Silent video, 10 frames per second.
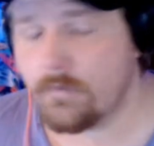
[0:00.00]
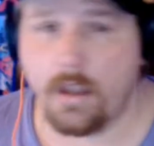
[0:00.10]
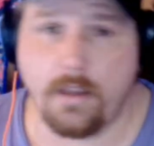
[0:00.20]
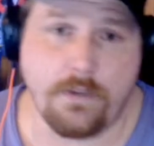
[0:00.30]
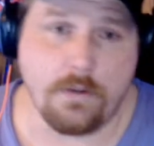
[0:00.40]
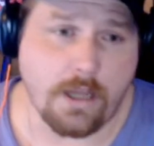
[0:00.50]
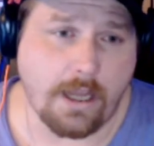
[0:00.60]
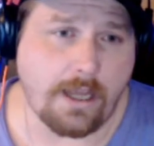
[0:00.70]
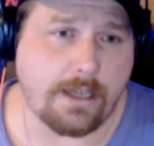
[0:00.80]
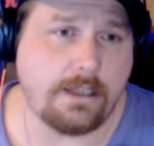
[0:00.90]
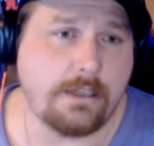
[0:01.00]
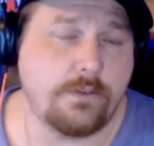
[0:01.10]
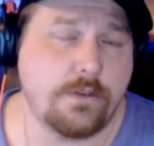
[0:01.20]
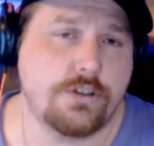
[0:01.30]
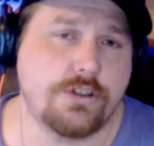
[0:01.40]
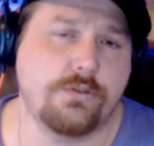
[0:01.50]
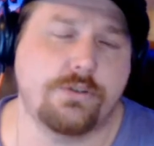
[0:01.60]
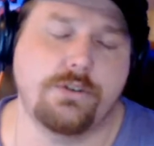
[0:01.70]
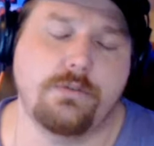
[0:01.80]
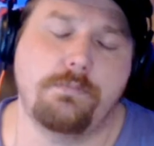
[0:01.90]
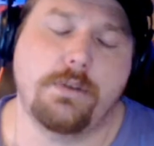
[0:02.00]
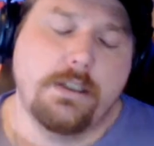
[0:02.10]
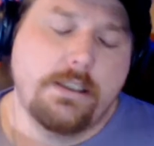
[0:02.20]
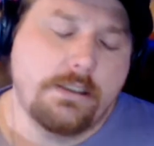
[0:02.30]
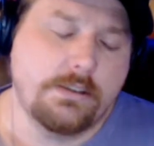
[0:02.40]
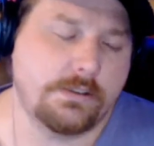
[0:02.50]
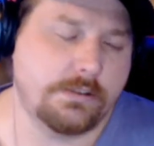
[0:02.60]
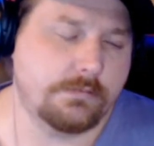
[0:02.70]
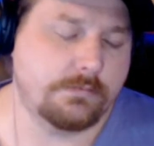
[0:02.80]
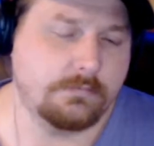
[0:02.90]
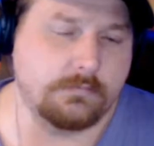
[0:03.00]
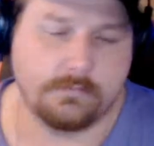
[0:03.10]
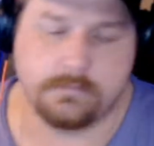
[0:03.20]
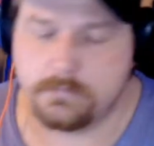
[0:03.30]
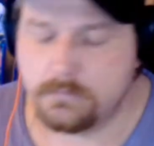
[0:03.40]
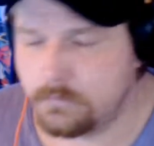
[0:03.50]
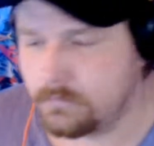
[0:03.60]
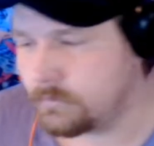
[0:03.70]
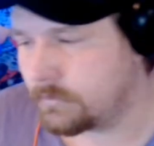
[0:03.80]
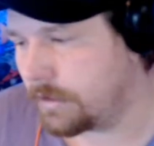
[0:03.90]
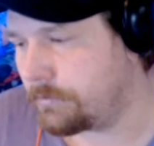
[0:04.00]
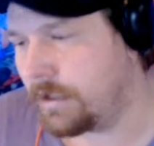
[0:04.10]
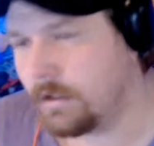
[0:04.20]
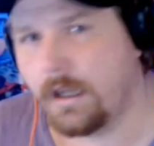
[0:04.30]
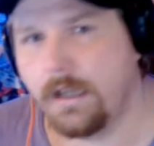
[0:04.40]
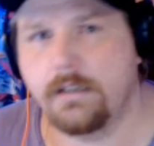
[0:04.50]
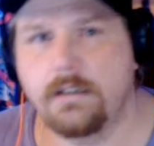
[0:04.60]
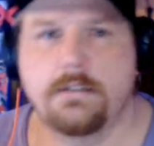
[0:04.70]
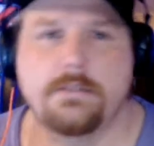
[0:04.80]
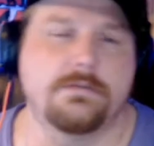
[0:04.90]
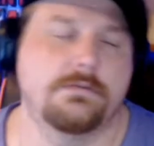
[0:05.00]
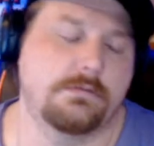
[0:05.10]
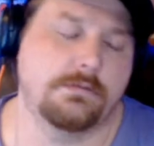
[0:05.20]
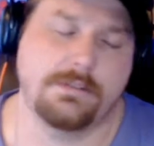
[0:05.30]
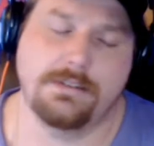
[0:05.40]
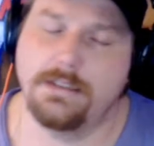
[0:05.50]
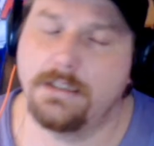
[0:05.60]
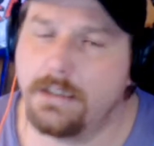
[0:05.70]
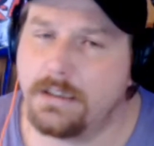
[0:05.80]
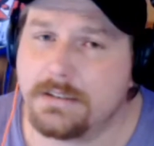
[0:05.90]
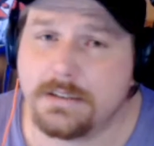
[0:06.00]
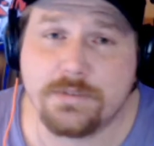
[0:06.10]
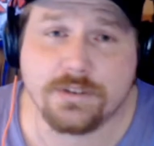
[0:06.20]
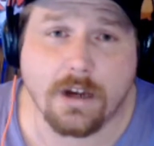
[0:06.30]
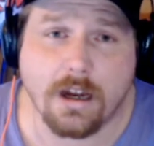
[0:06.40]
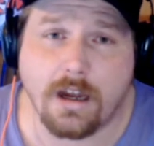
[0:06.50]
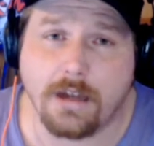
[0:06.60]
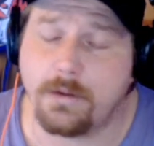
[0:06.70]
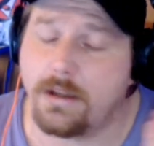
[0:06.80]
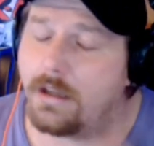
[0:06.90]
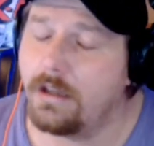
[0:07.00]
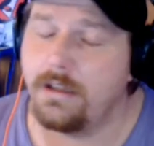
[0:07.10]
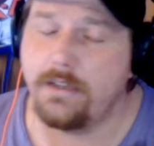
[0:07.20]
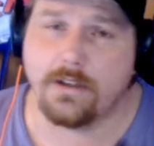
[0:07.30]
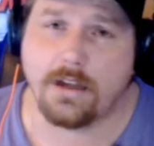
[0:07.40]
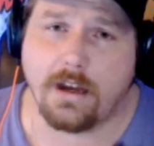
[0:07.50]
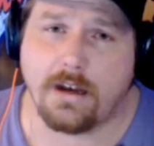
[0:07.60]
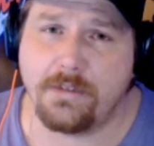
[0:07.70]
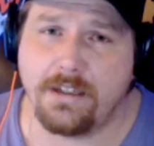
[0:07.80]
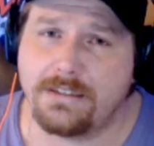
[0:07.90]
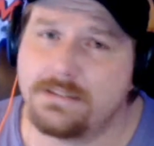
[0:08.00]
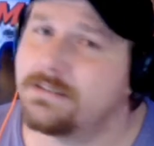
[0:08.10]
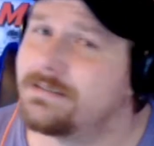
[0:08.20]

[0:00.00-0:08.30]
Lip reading: If you can, if you choose to, please give me a like, hit subscribe, leave a comment.